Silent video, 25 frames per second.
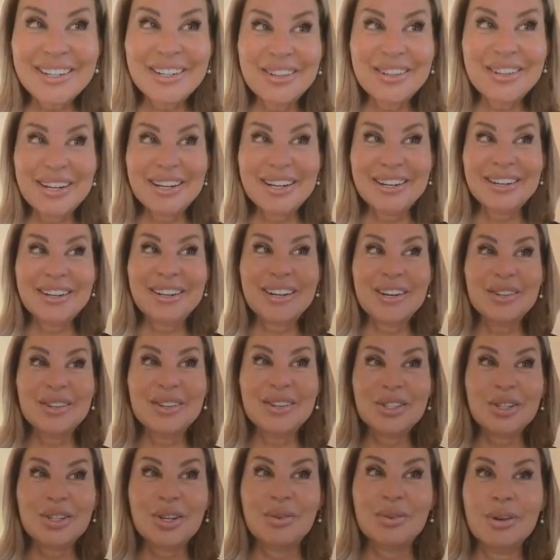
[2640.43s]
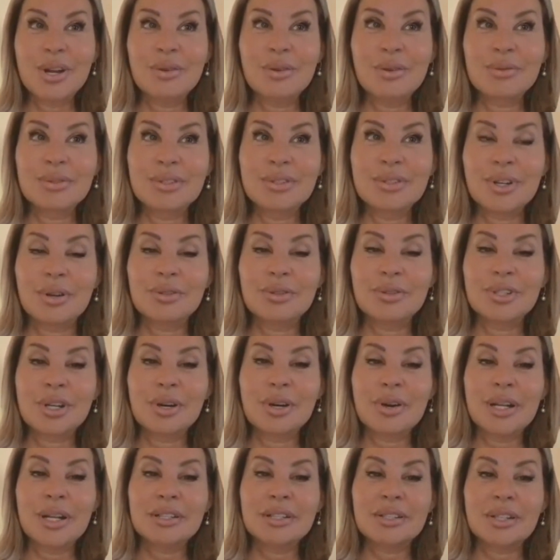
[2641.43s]
your inner coach go, no, don't
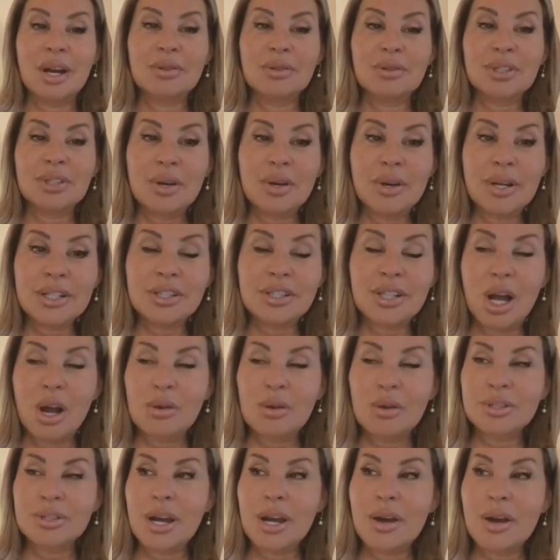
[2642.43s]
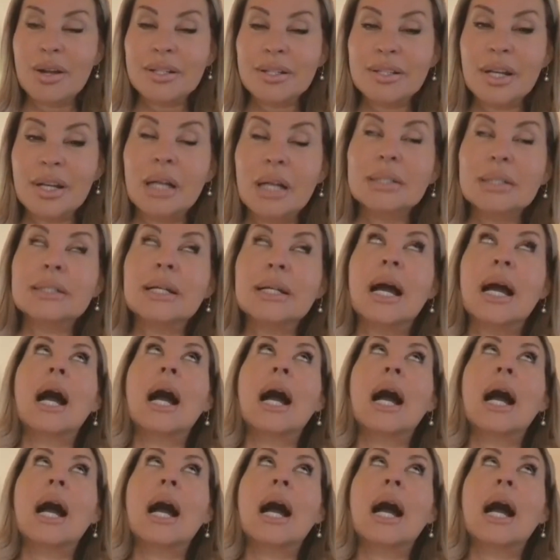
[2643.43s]
do it. Don't do it. Don't do it. Don't.